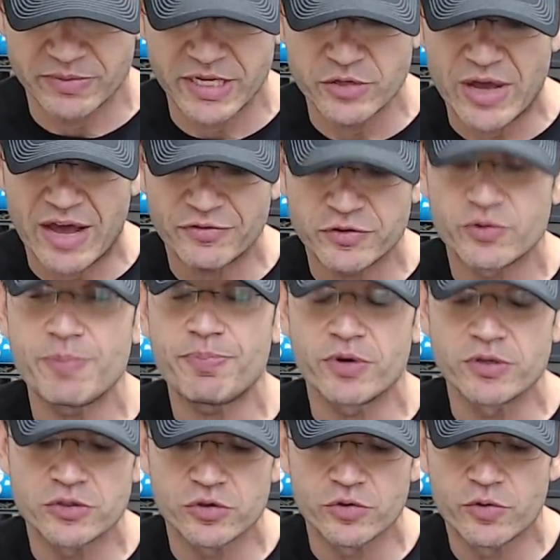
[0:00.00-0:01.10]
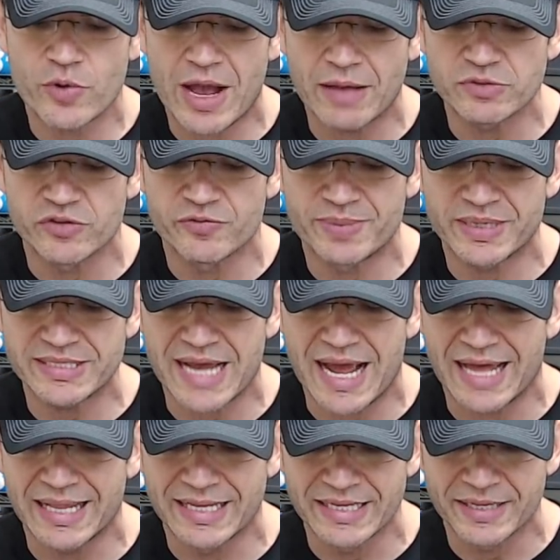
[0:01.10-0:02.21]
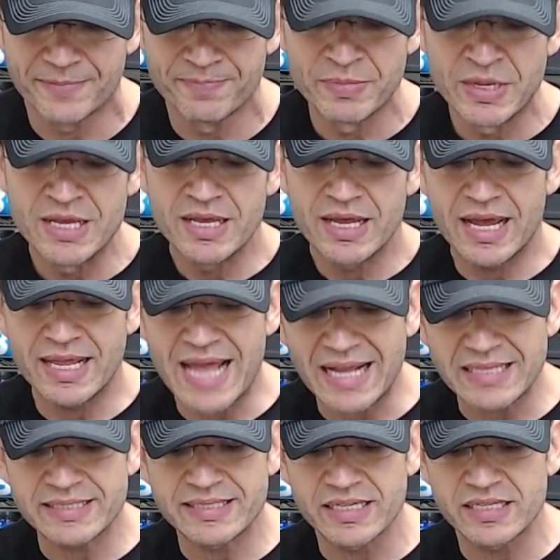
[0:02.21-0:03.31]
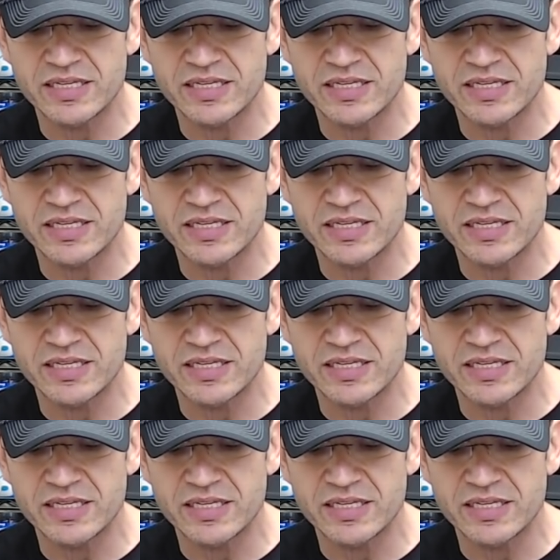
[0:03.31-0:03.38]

Then you have 3.2 grams of beta alanine, and that's it